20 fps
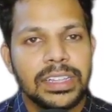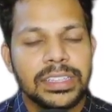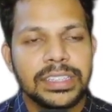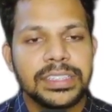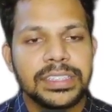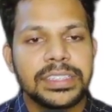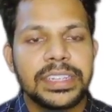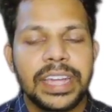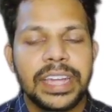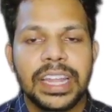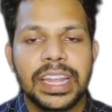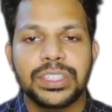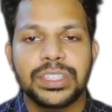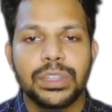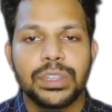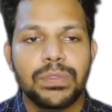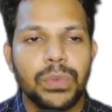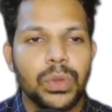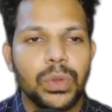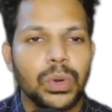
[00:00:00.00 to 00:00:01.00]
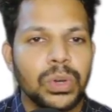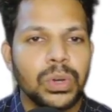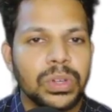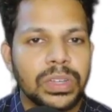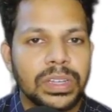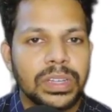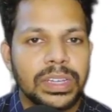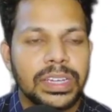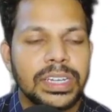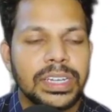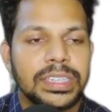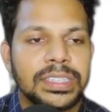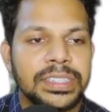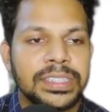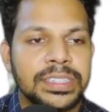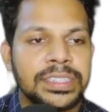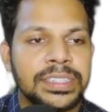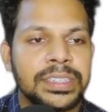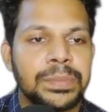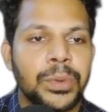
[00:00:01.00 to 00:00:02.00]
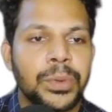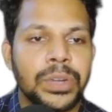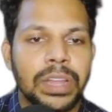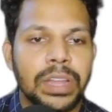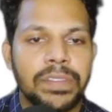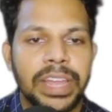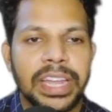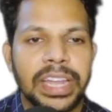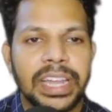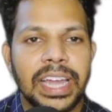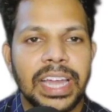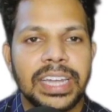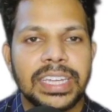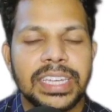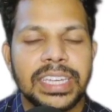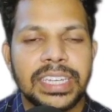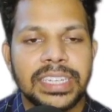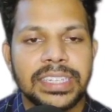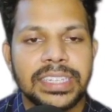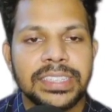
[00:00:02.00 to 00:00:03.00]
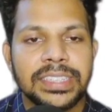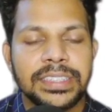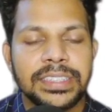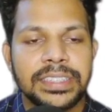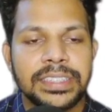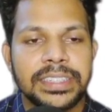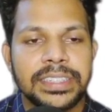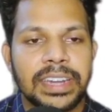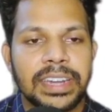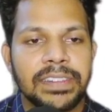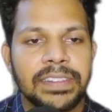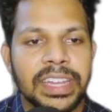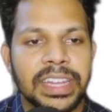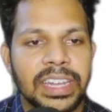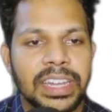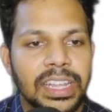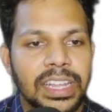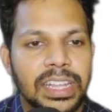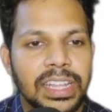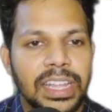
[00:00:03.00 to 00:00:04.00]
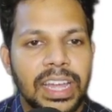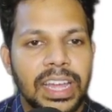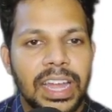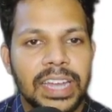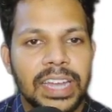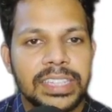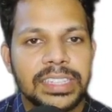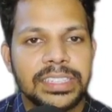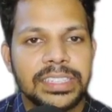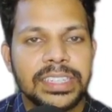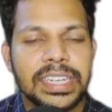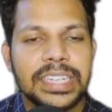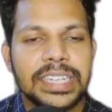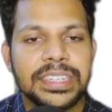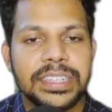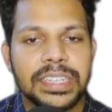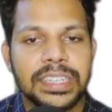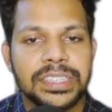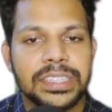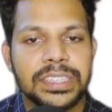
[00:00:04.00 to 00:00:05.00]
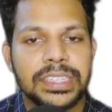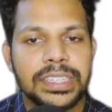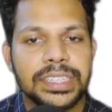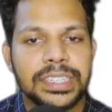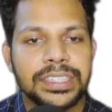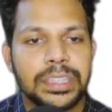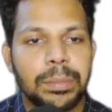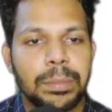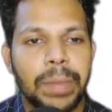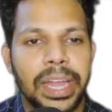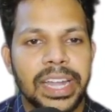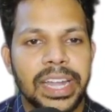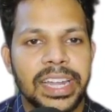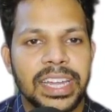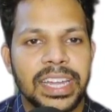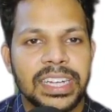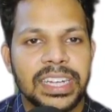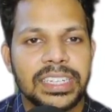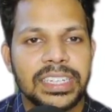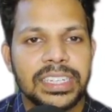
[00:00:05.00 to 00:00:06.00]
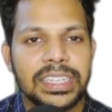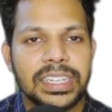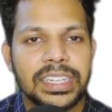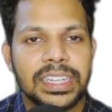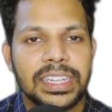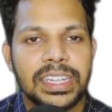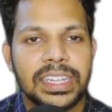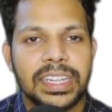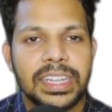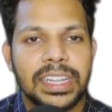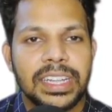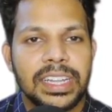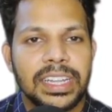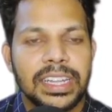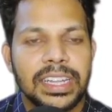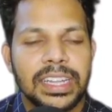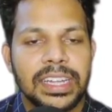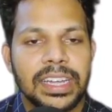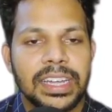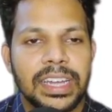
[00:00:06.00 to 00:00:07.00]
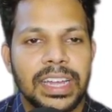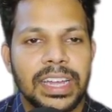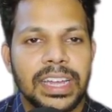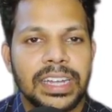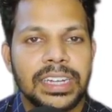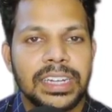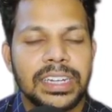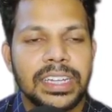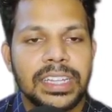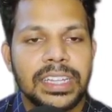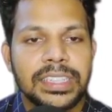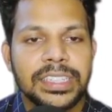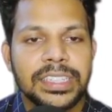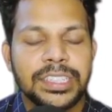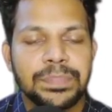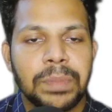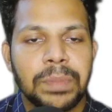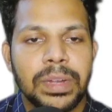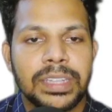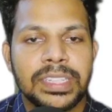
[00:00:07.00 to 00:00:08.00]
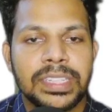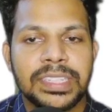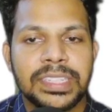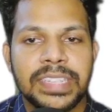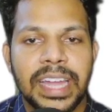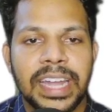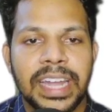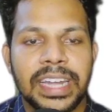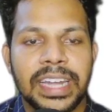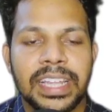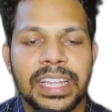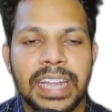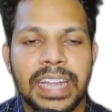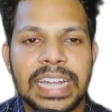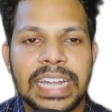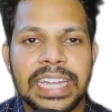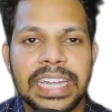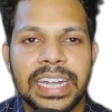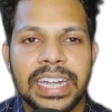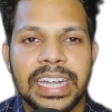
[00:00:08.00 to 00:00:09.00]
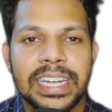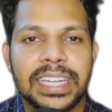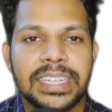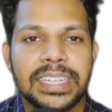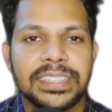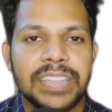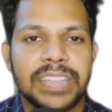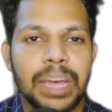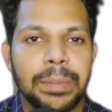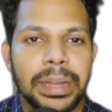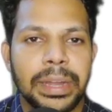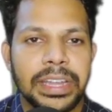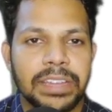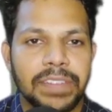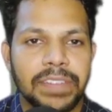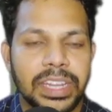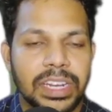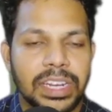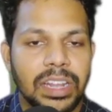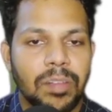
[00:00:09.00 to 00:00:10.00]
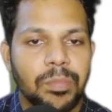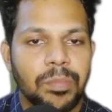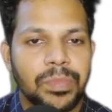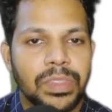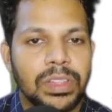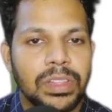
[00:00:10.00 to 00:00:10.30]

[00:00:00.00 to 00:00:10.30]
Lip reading: this is the direction of flow. This is the portal vein and here is the central vein, and this green structure is the bile duct, and this end, the right end, is the hepatic vein.